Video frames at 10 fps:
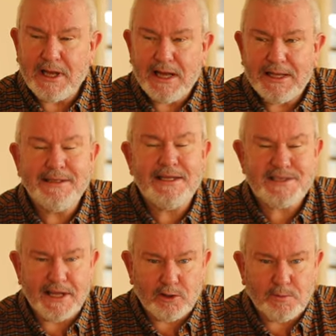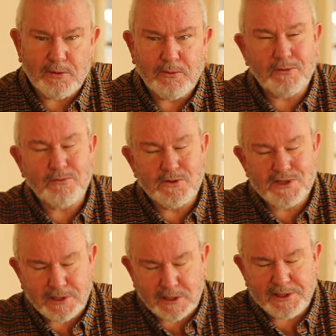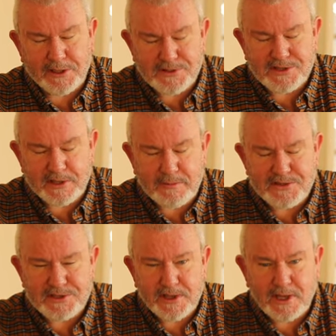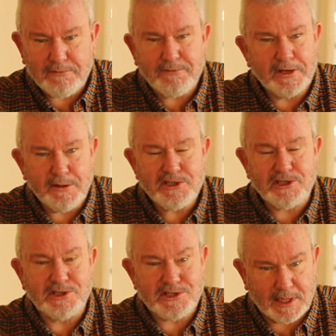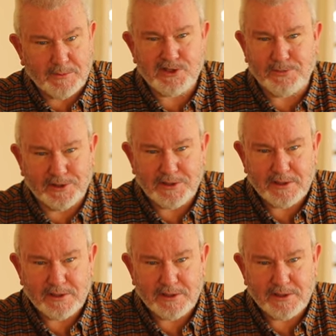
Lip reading: and they set up what was called at those times a fire engine establishment,